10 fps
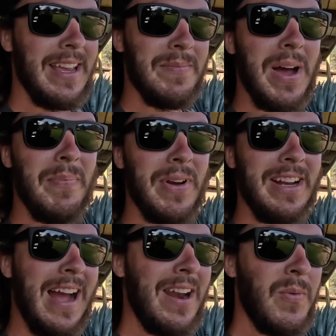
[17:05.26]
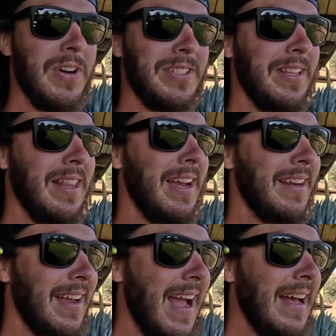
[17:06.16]
And again, my brain kind of works in the
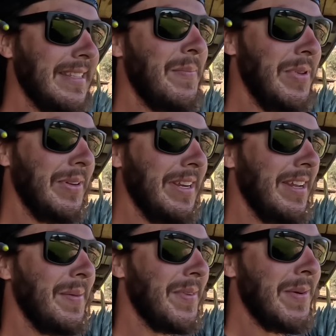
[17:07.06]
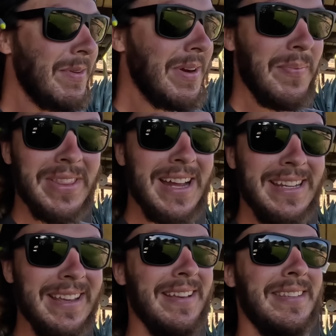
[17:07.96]
like, as I'm building it, I'm coming up with
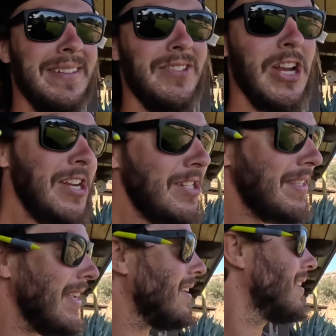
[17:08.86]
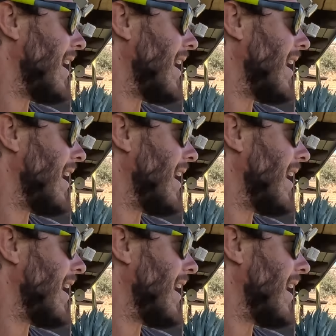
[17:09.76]
ideas and changing things.